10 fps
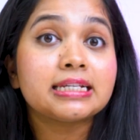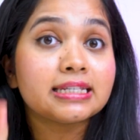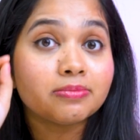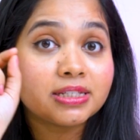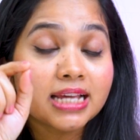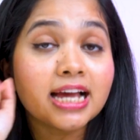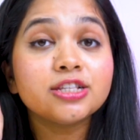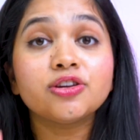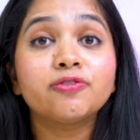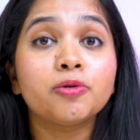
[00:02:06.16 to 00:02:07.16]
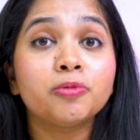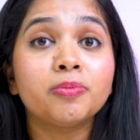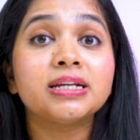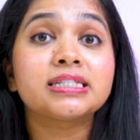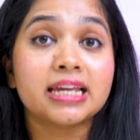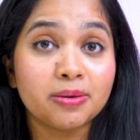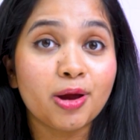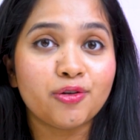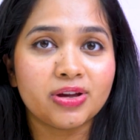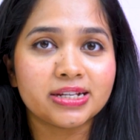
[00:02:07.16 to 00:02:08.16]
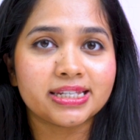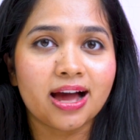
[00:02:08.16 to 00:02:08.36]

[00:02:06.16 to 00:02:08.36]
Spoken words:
Some signs of compromised skin barriers